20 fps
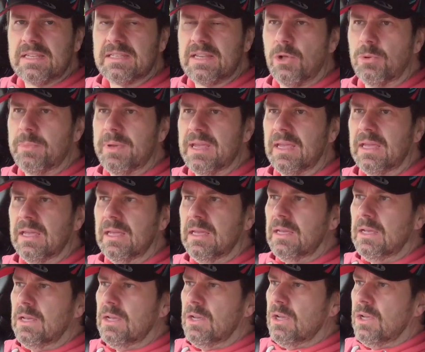told me,
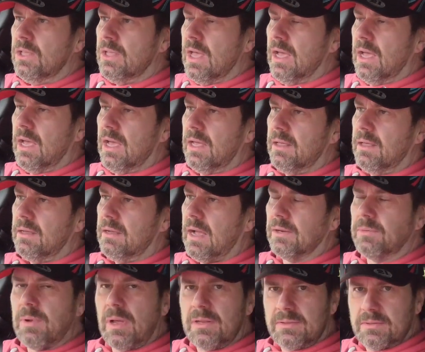
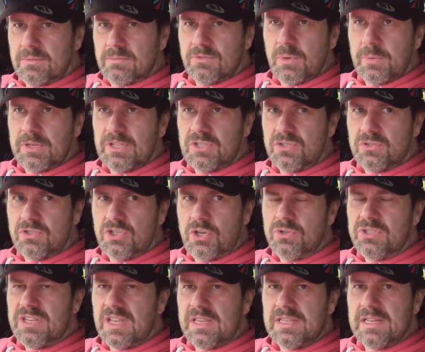so it's
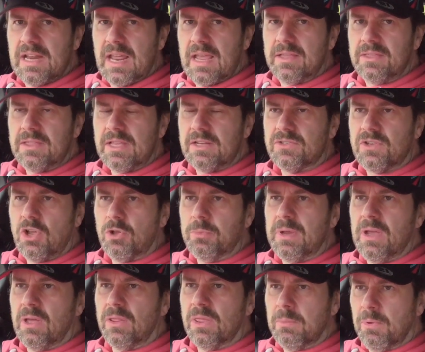Tuesday today, and they told
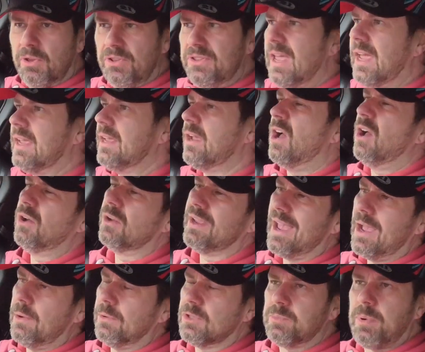me on the Monday, oh
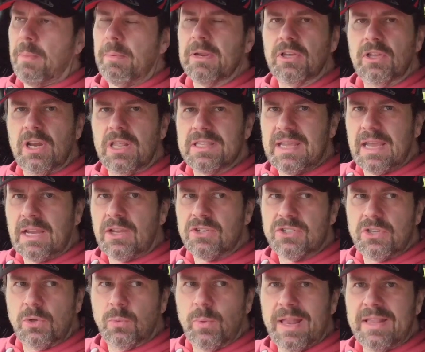yeah, it's probably going to take us
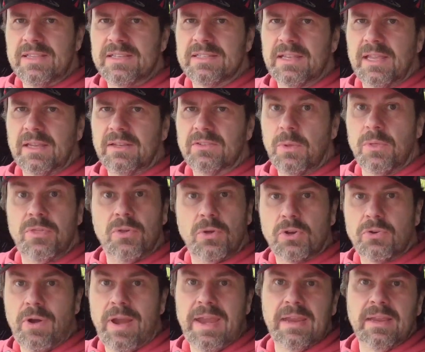till Wednesday. So I thought,
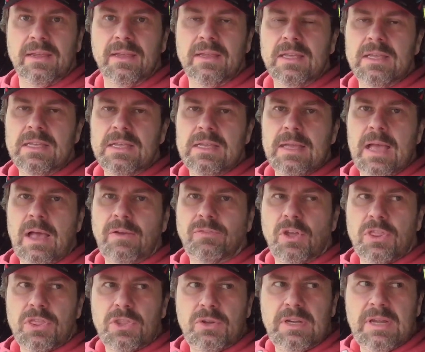great, I've
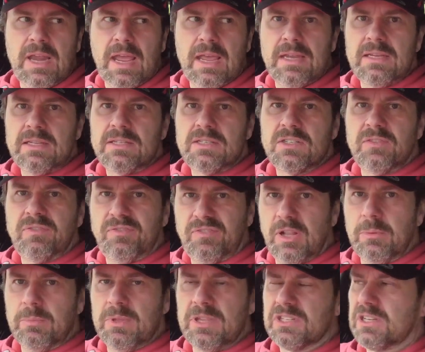got 3 days to
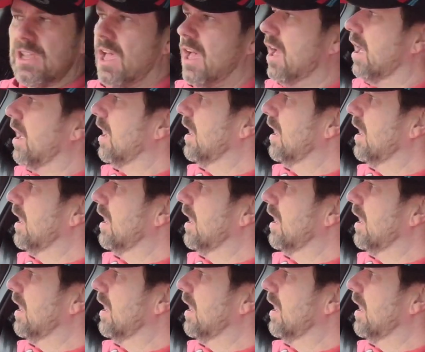film this car.